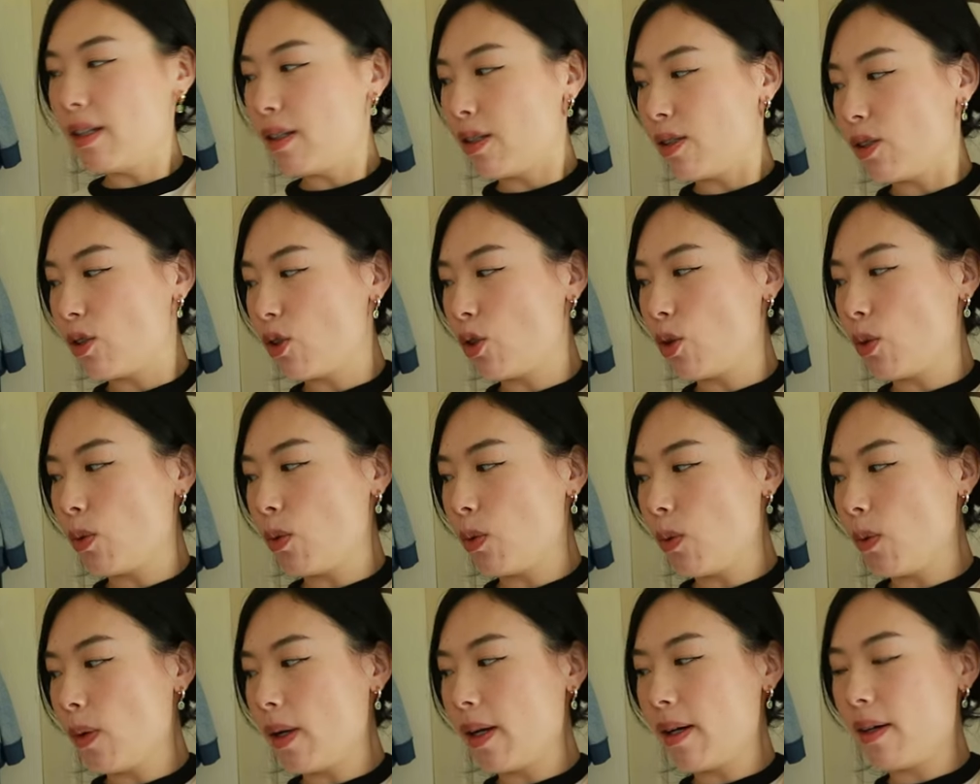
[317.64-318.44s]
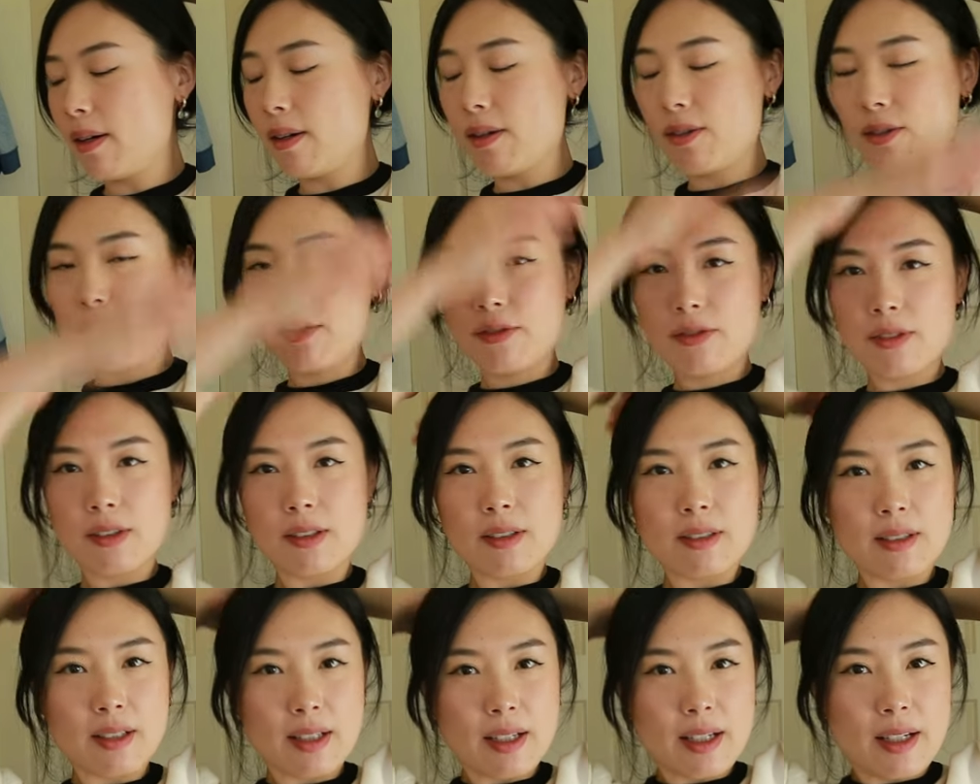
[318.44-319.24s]
It's 12.
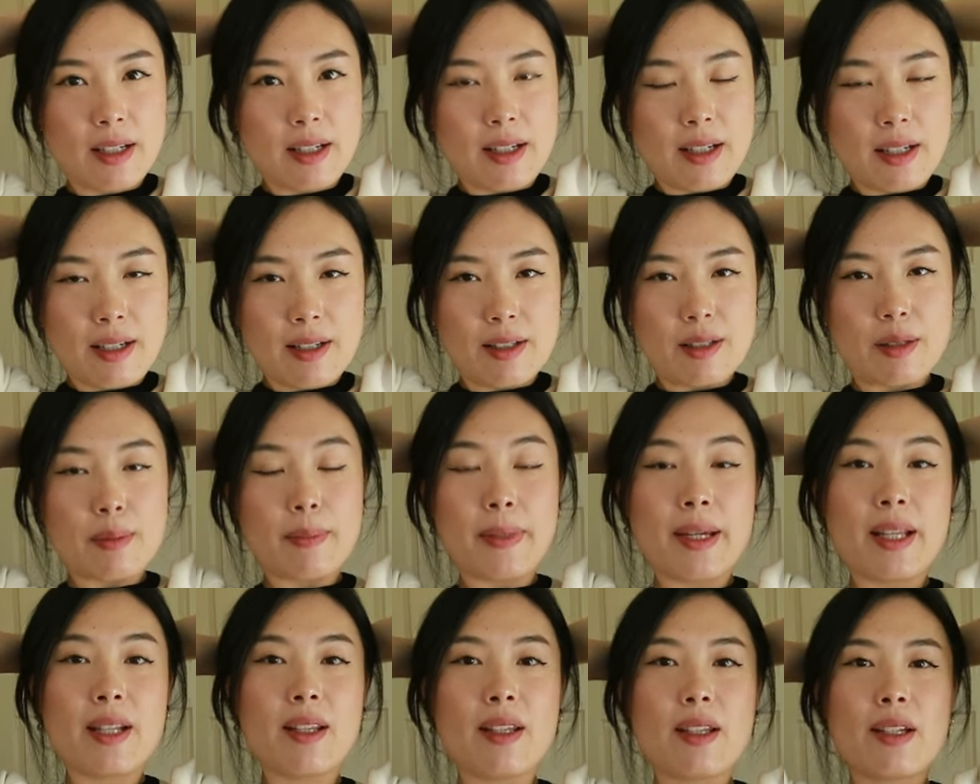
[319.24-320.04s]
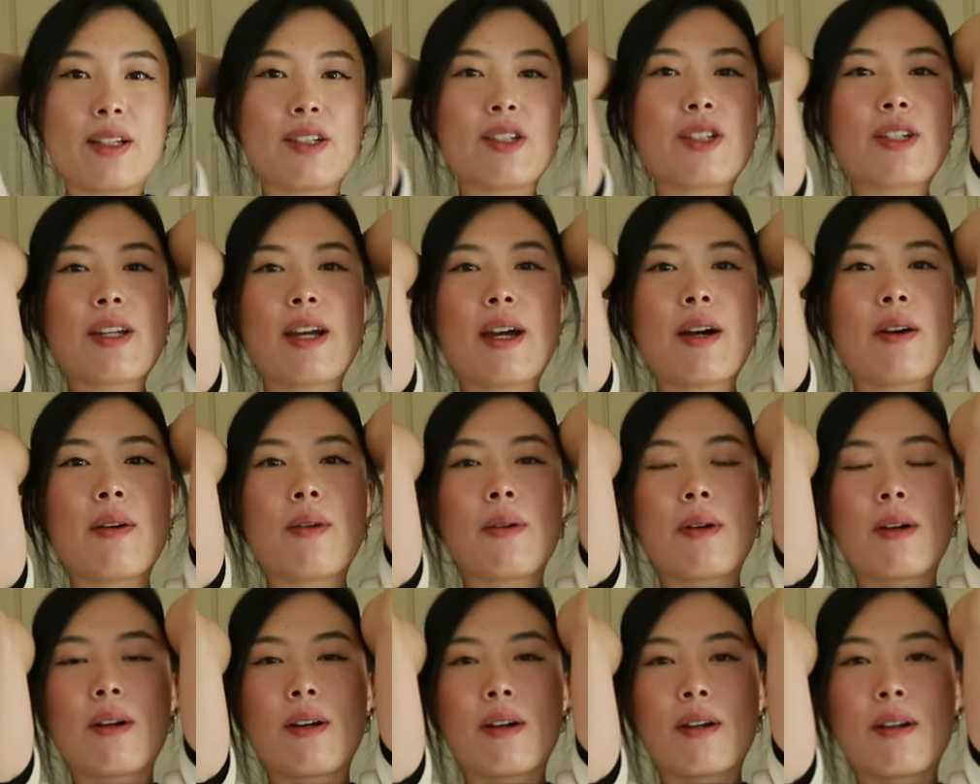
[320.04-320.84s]
It's my lunch
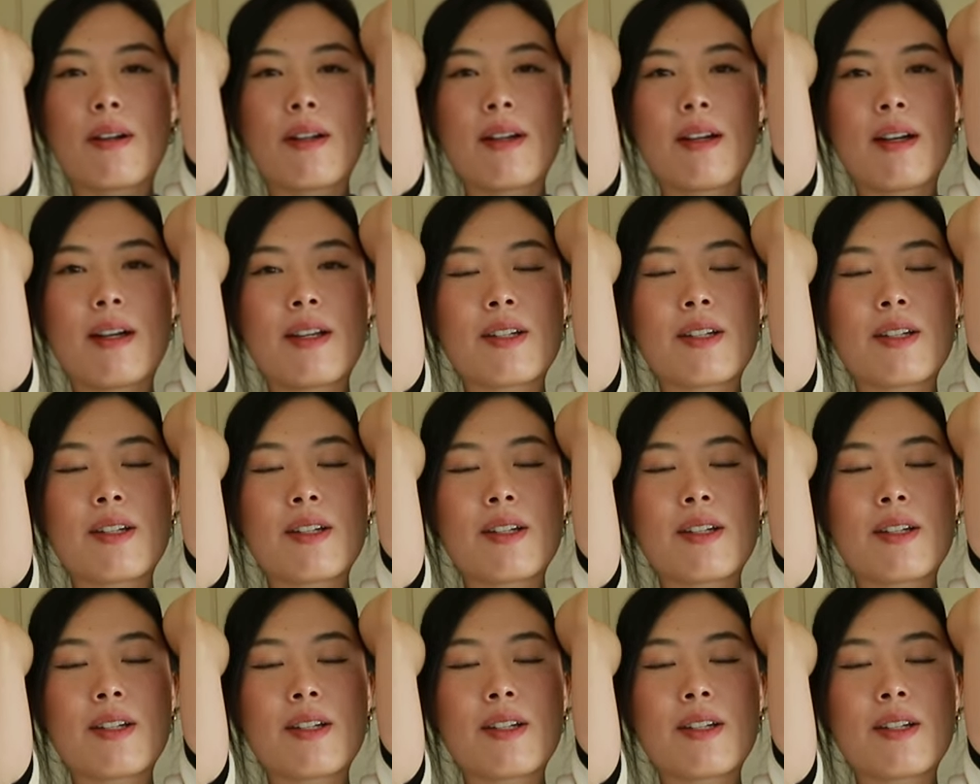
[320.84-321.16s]
hour.